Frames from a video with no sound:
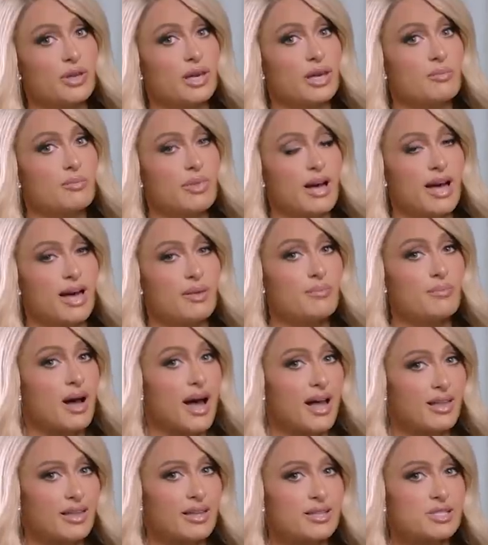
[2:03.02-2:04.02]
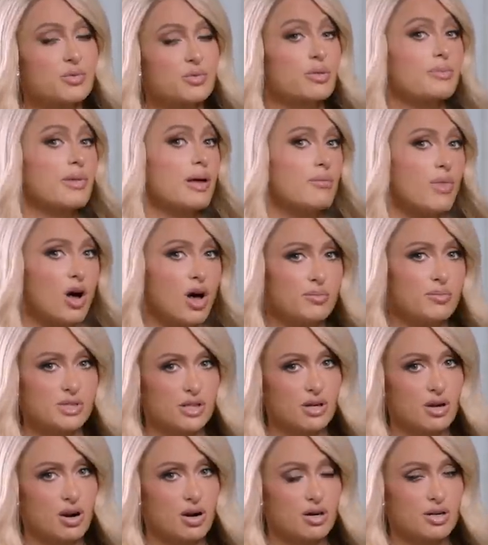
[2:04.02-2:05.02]
if we combine my list with my mom's
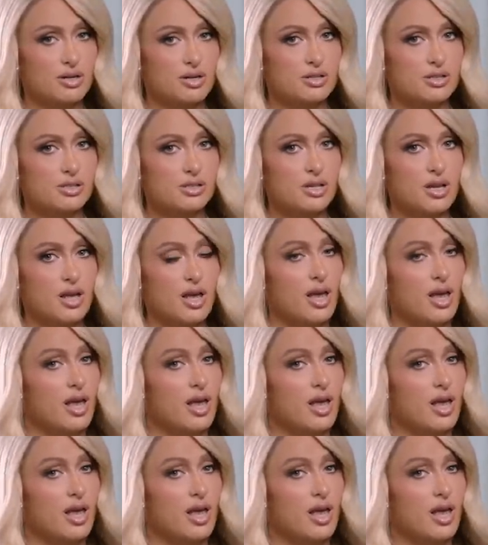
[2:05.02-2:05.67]
and Carter's.